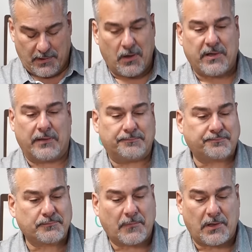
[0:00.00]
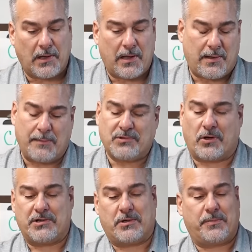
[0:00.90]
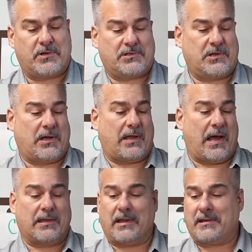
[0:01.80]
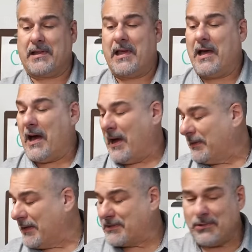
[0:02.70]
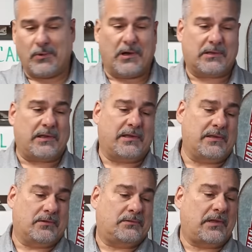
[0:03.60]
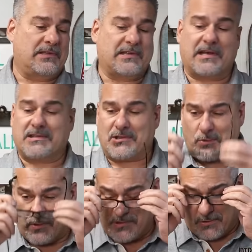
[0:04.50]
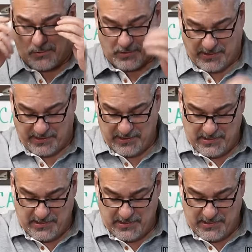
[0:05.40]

Okay. I'm sorry, Joe, because, you know, I like to tell these guys the stories and all. Okay.